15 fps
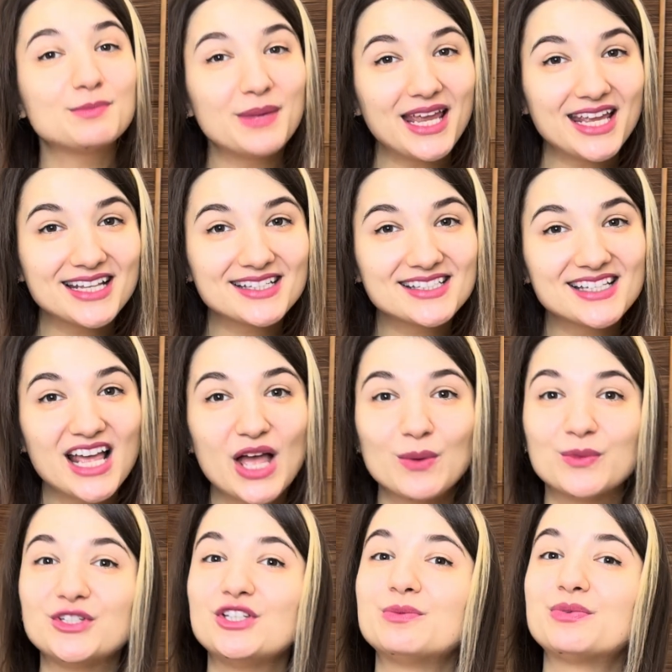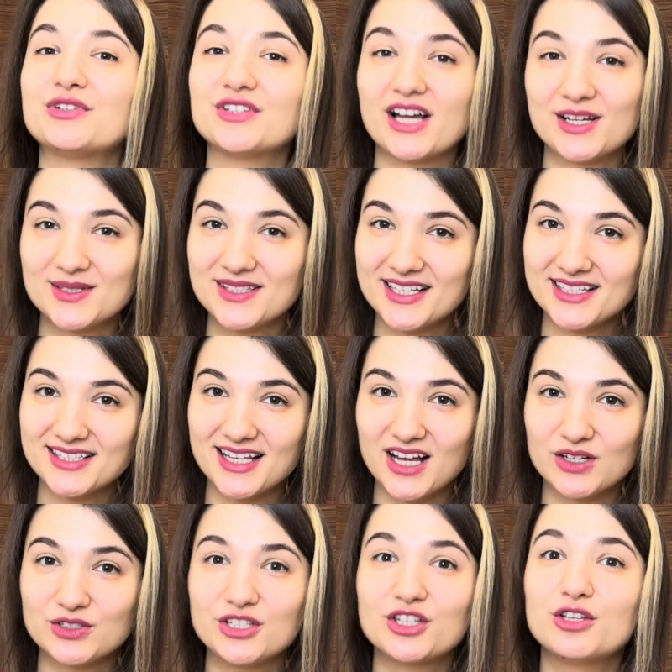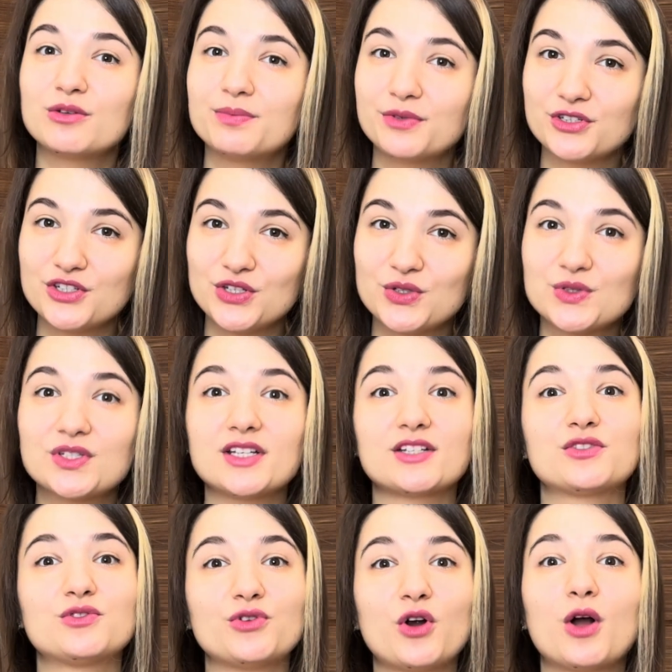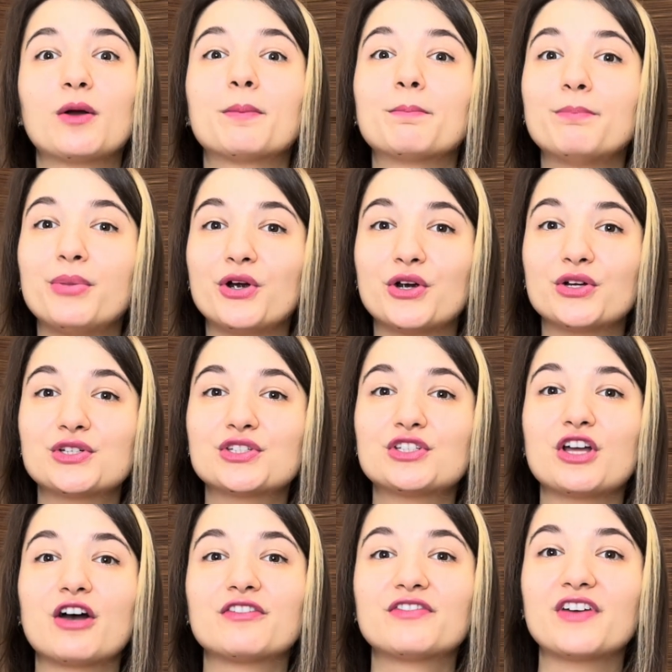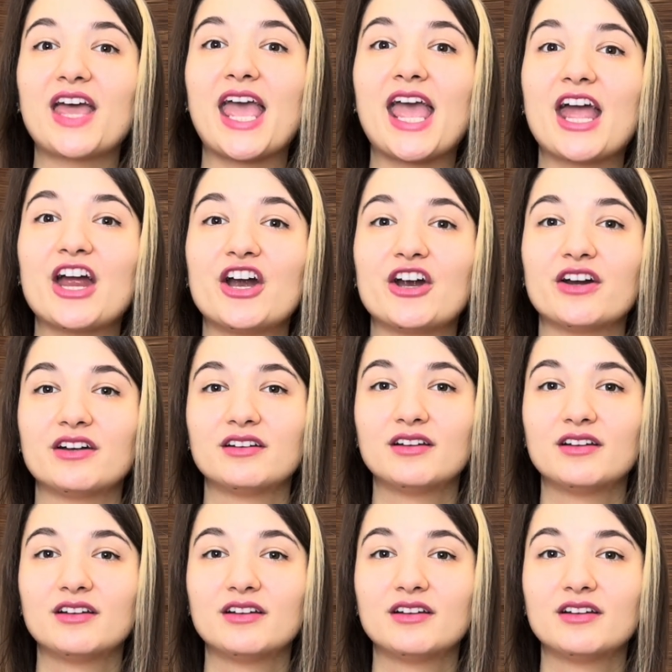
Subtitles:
means when you pronounce this sound, you produce a strong burst of air.